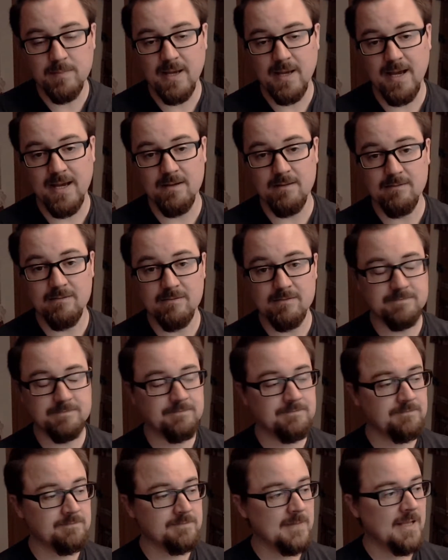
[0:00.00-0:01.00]
kind of.
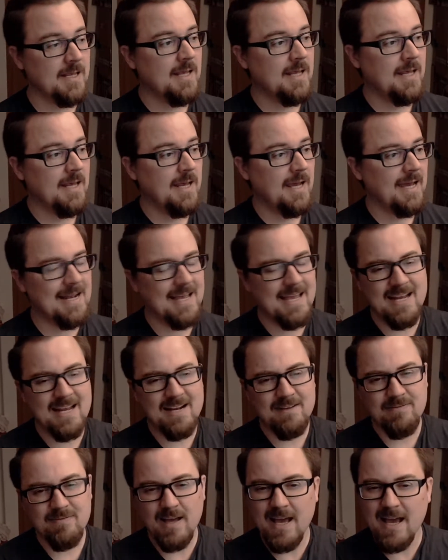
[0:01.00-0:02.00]
And
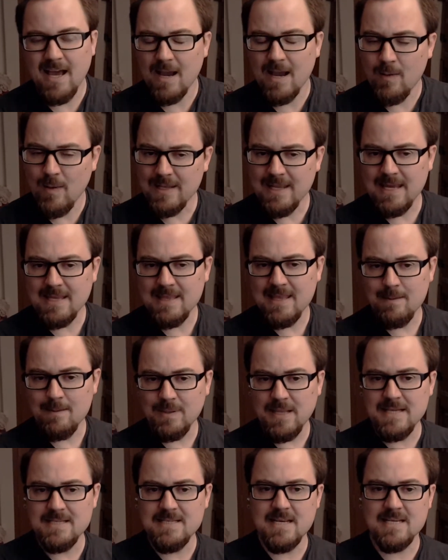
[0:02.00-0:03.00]
I quite like that in
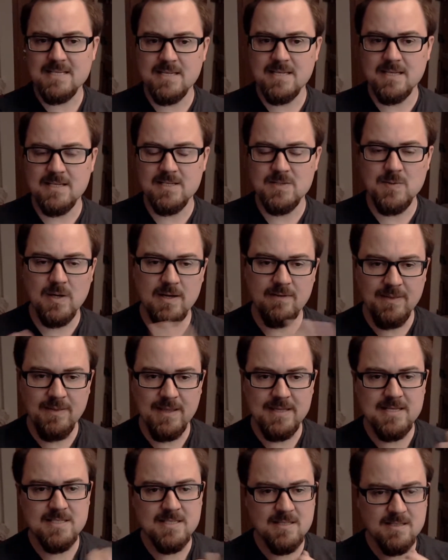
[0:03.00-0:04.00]
playtesting as well. I've
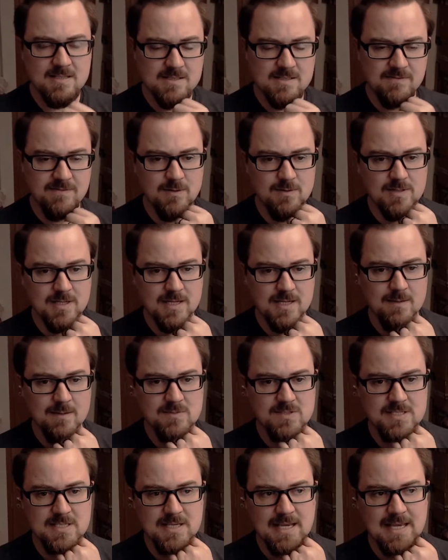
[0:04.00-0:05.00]
playtested this a few
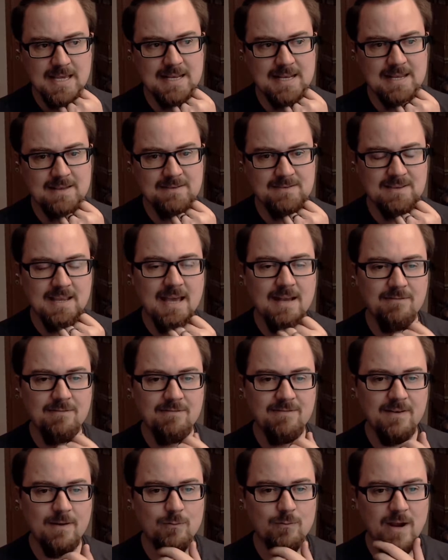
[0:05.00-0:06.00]
times, and it kind of
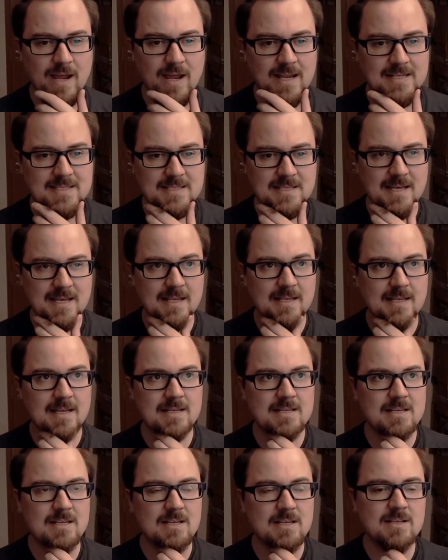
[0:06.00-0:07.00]
felt right.
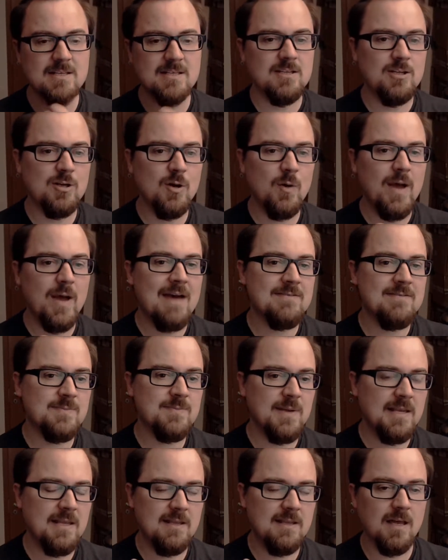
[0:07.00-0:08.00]
You don't have as
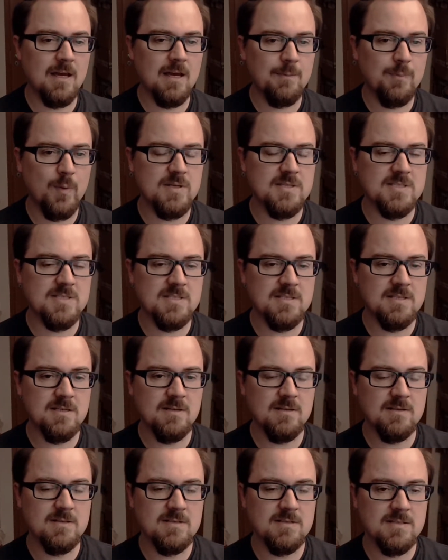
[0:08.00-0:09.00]
many luck points
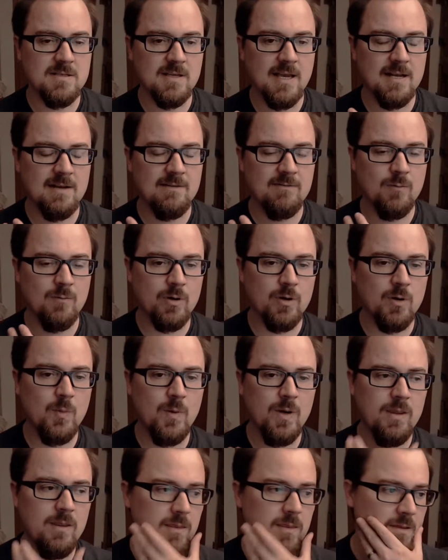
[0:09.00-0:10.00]
to kind of work
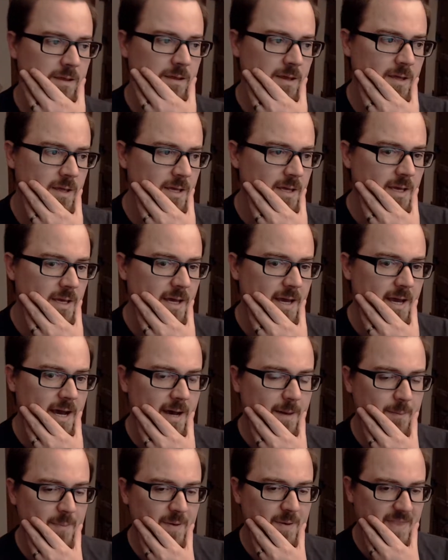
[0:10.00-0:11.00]
with,
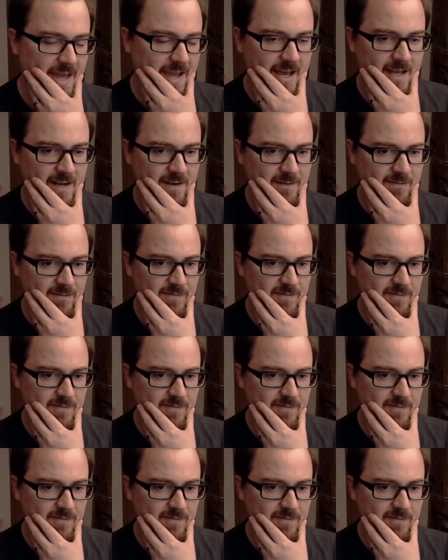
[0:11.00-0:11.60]
but that kind of